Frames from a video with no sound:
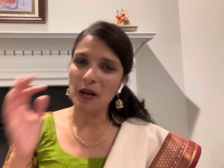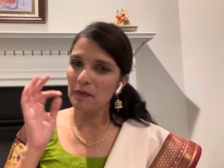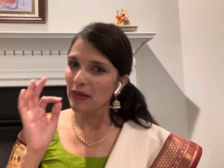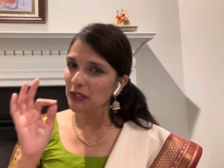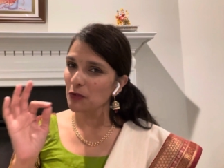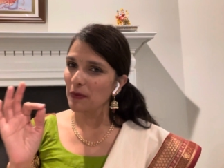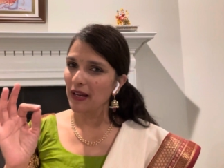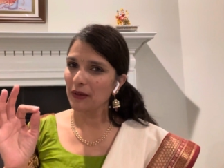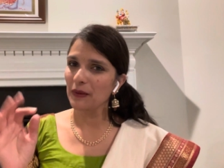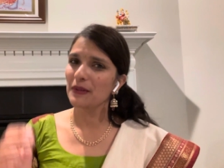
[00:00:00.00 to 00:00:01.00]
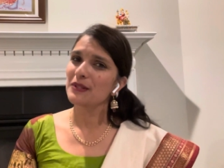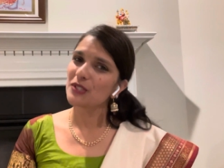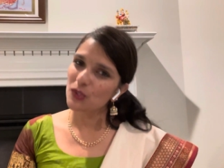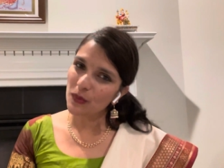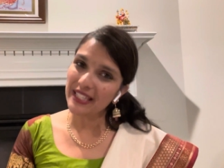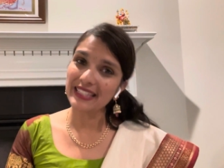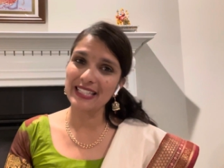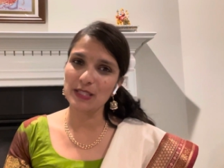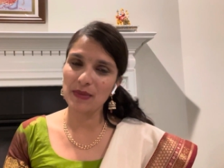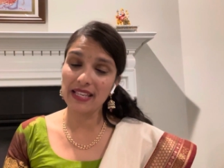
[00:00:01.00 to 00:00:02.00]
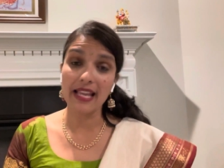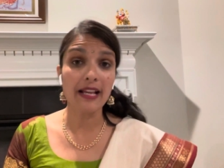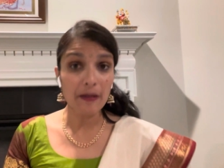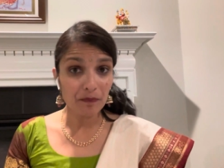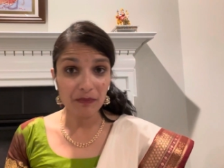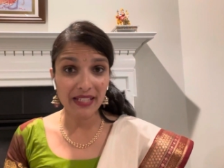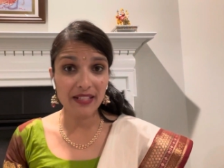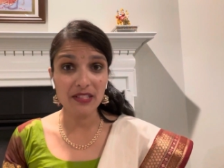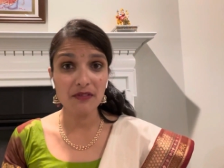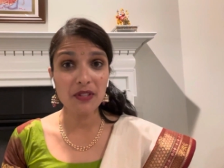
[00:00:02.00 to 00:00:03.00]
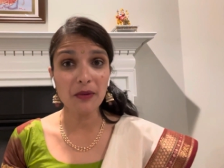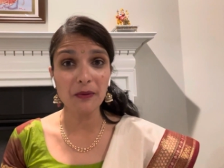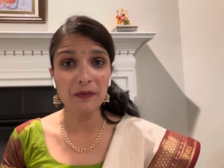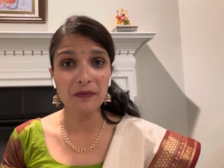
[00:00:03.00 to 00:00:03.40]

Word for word: madhupako, sweetly speaking, because of you.